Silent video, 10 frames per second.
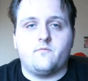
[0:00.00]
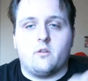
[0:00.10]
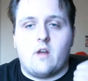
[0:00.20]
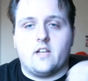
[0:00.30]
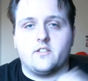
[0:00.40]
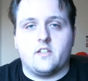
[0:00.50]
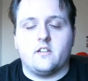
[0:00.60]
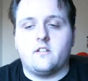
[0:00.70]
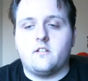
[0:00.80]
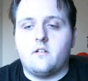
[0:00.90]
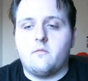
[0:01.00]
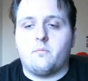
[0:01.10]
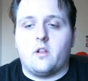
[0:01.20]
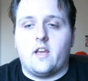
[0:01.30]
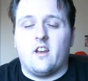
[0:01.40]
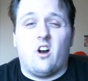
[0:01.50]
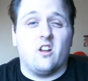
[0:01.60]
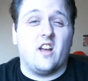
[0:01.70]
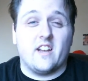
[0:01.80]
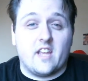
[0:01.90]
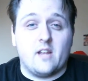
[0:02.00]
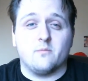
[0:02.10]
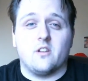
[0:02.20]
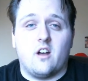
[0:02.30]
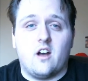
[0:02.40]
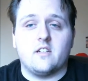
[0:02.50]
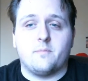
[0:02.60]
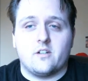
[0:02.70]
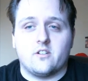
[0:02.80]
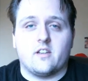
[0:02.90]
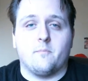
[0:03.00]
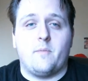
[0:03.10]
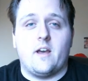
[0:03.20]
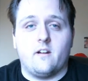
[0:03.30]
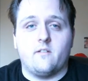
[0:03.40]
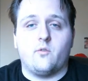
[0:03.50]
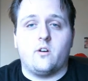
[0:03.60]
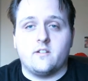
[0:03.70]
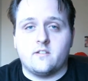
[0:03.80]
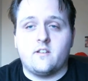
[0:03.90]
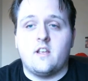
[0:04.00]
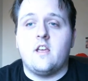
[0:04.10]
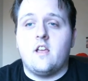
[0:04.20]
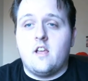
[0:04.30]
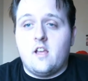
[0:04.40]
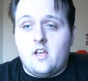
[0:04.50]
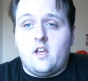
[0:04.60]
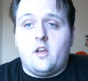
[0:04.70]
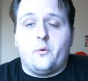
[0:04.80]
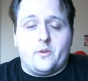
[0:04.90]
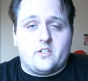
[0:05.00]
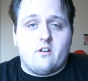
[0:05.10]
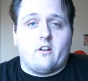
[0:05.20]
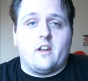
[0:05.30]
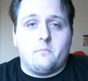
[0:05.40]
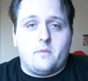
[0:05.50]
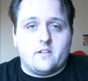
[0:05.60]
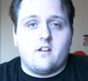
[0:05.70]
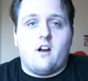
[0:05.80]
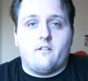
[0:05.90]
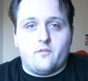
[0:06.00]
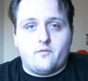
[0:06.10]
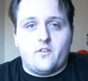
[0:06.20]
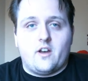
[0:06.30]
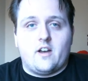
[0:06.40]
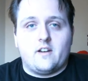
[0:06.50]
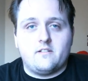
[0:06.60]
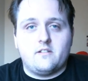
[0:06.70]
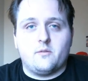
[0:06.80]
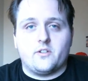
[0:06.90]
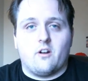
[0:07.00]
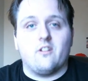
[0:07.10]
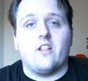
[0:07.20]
Razian play online games a lot, especially competitive ones. We start getting pissed off if we start